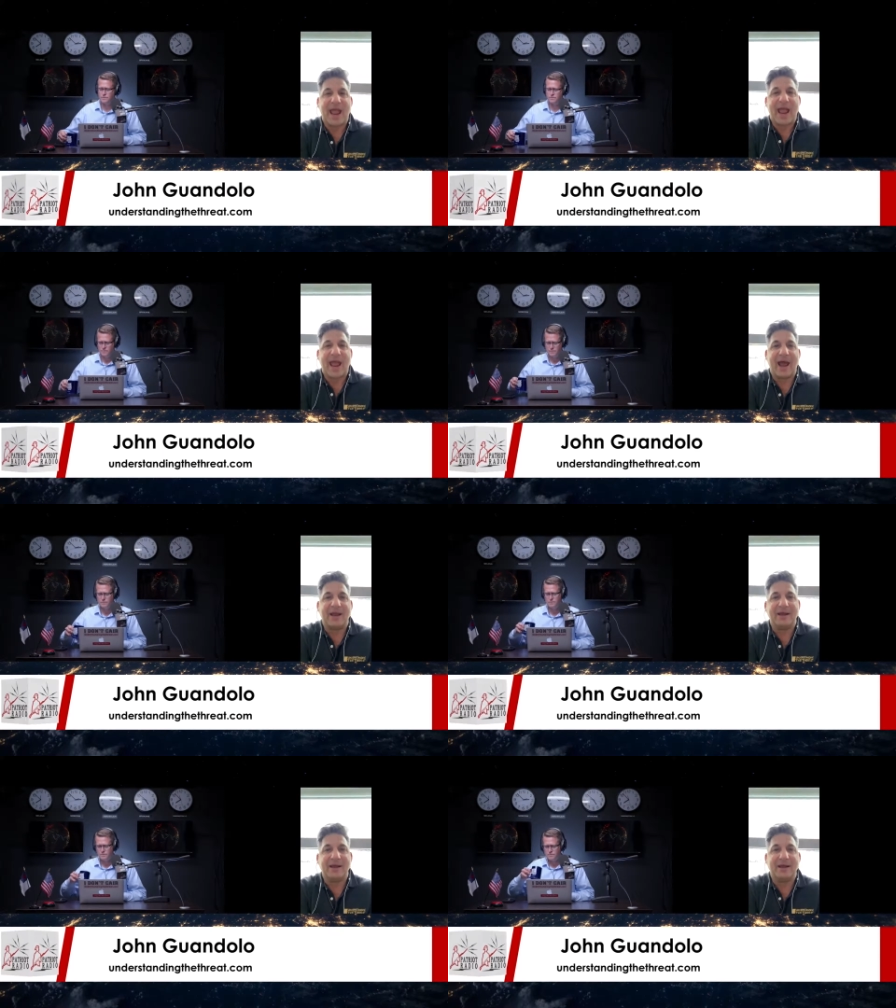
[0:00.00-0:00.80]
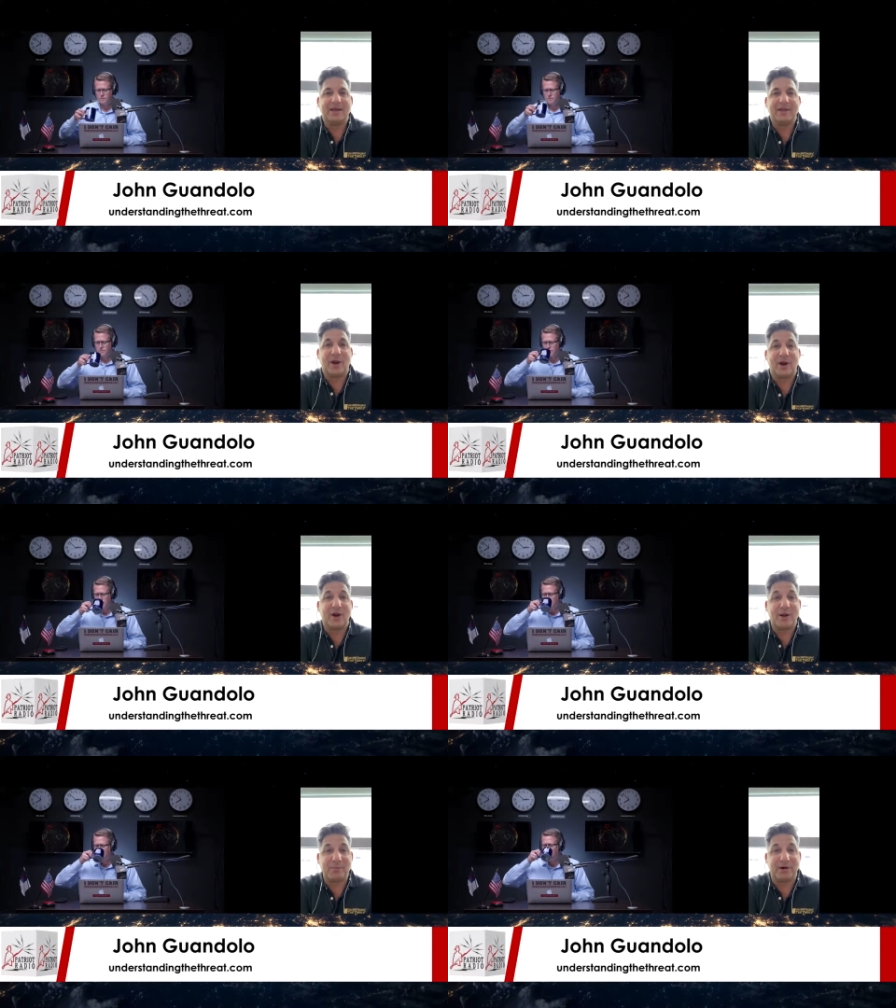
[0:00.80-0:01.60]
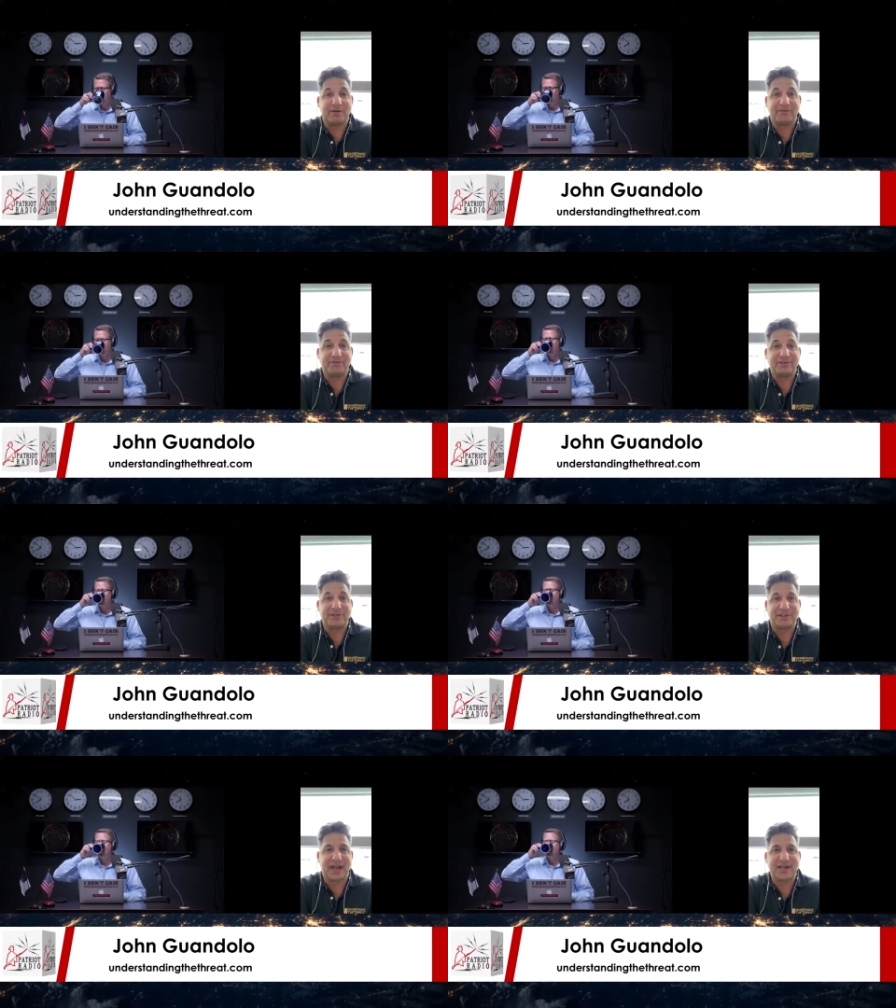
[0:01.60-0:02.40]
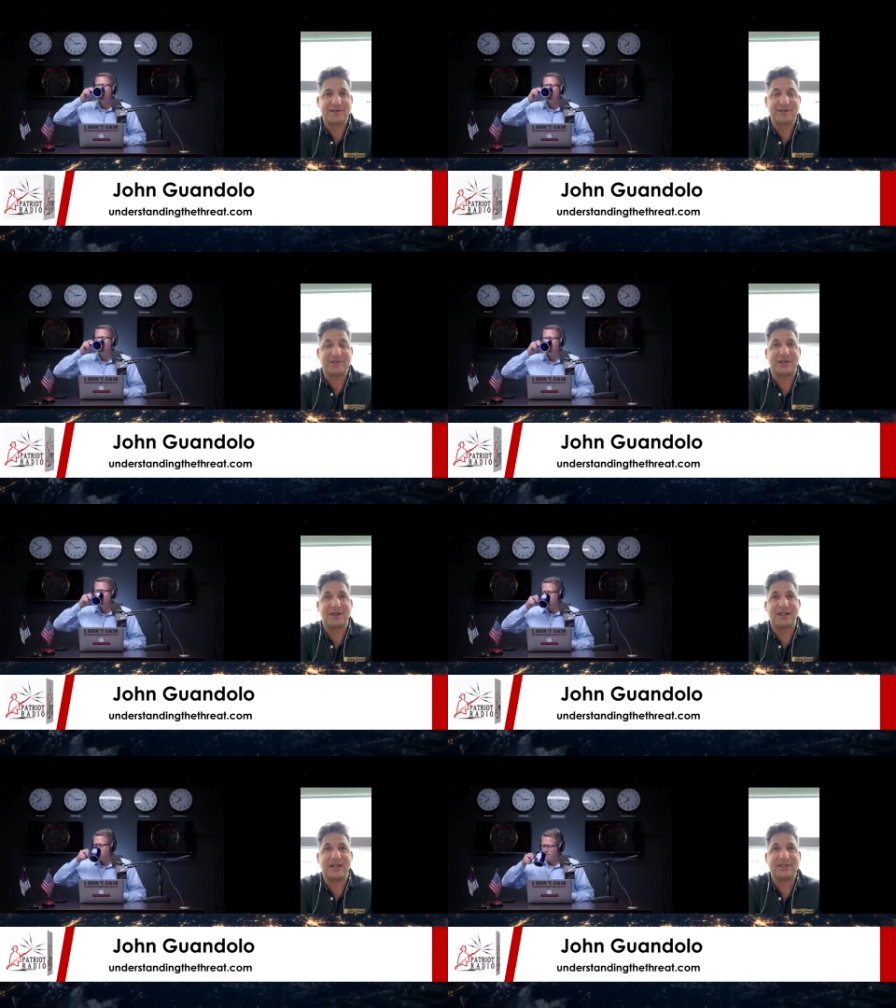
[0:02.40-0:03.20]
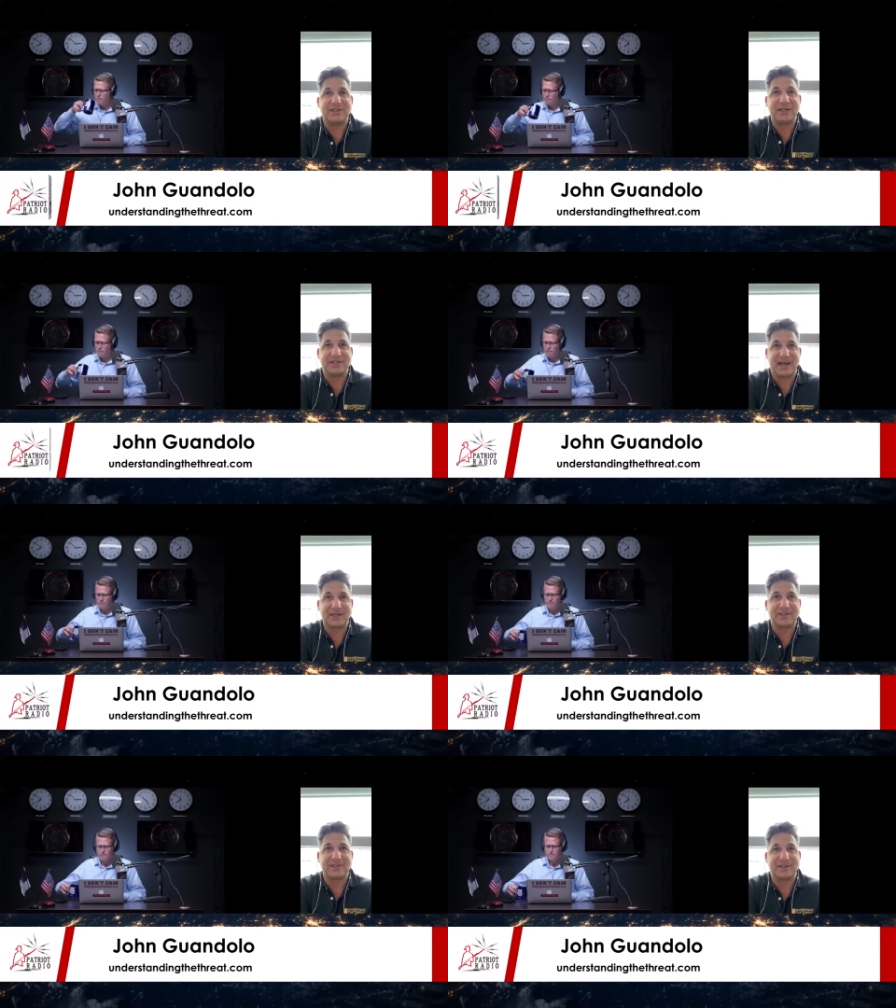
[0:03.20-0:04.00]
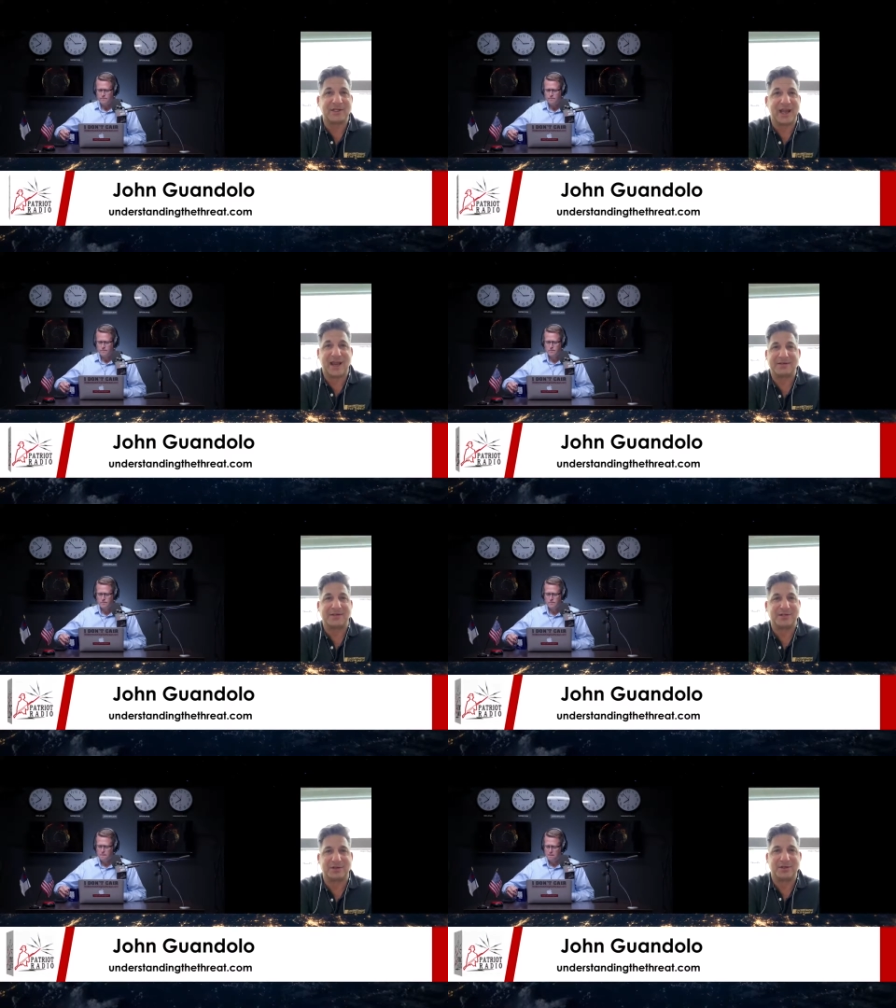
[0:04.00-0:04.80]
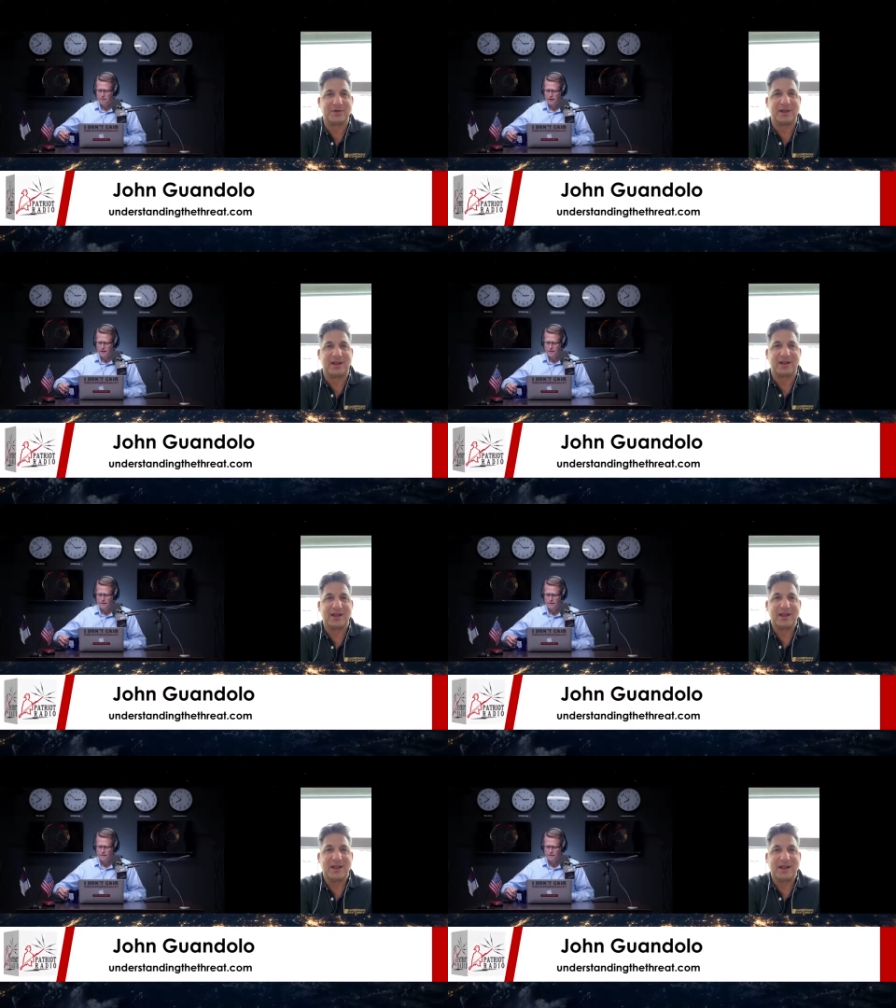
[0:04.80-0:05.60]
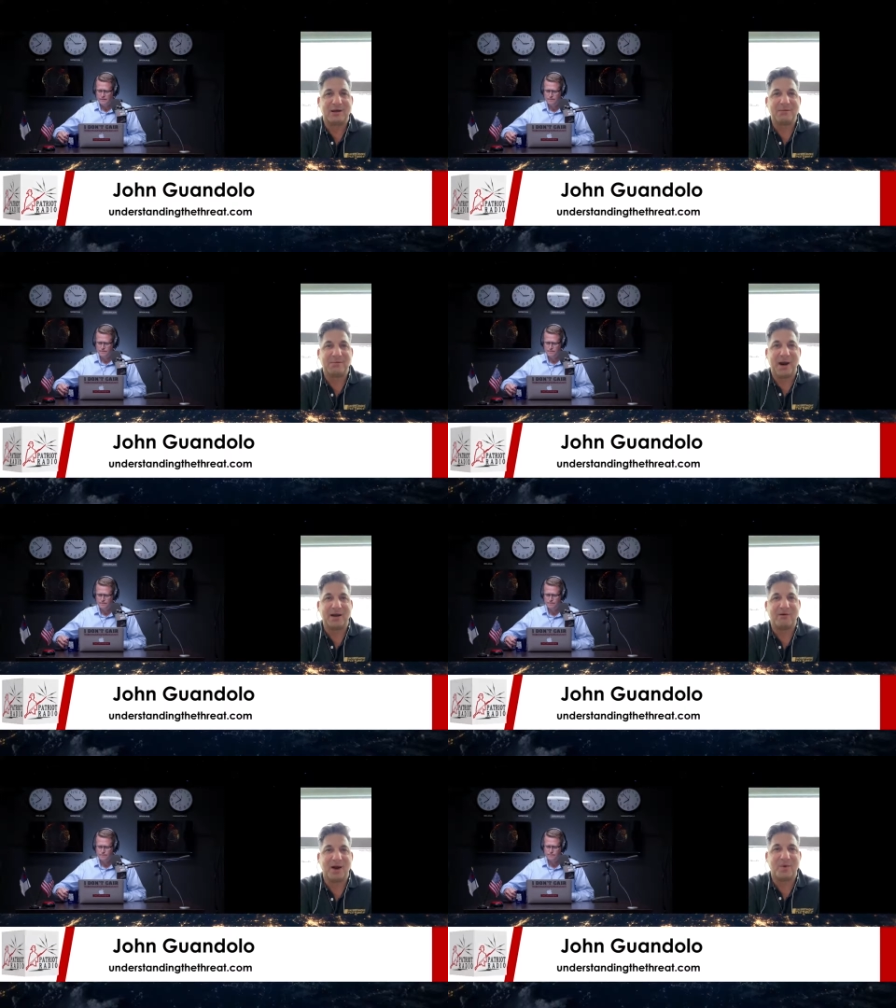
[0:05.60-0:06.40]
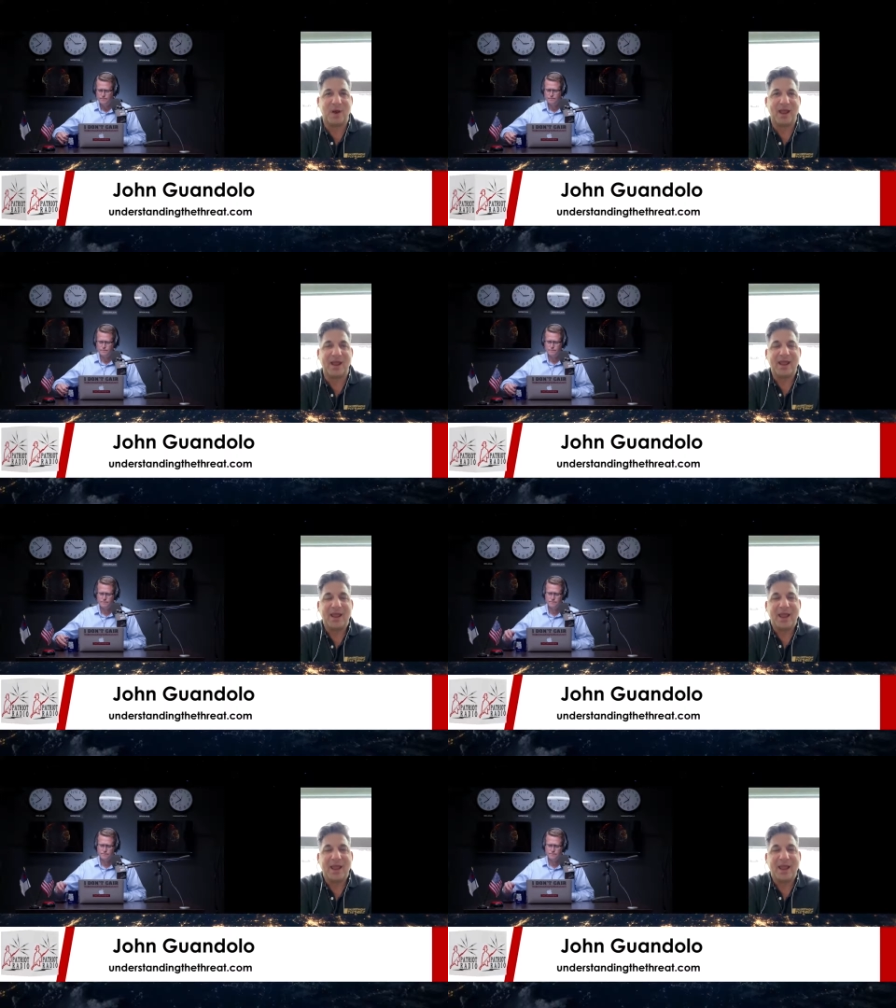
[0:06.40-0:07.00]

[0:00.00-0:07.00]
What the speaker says: And there are a number of states, let's see, Texas and Kansas are two that come to mind right away,